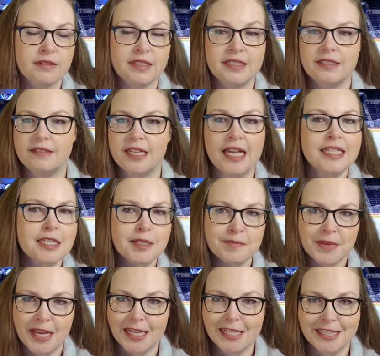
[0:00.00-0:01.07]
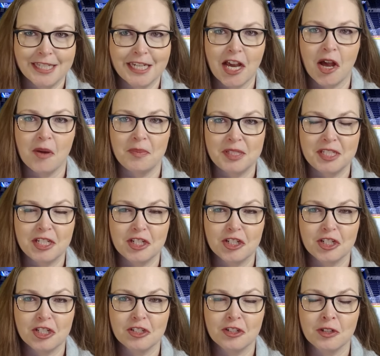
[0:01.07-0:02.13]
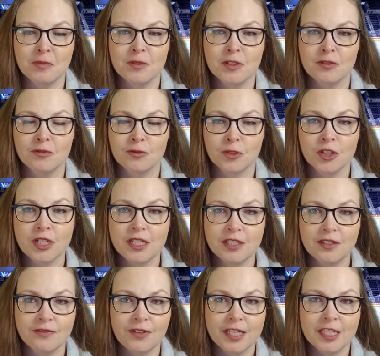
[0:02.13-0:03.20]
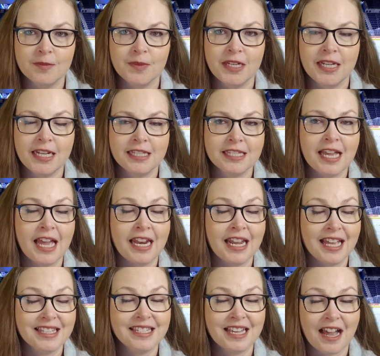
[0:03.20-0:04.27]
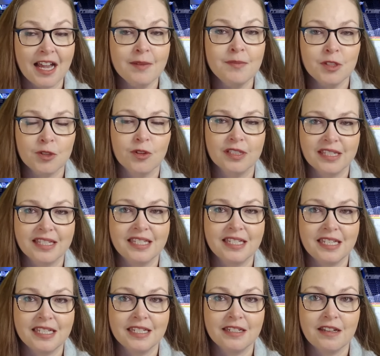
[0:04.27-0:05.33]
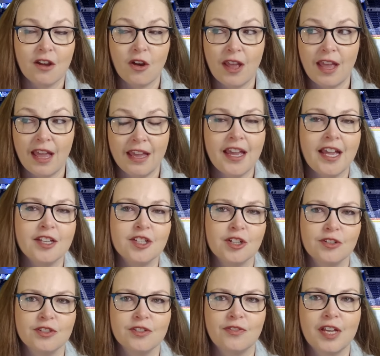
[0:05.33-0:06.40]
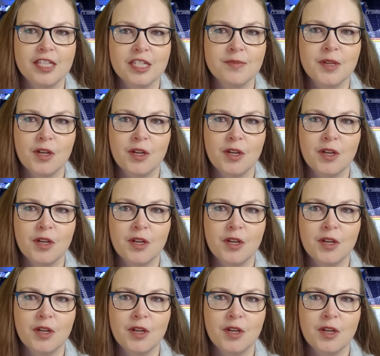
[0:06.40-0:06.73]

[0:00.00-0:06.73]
decimated the competition in terms of rookie defensemen and, and at times during the season, AHL defensemen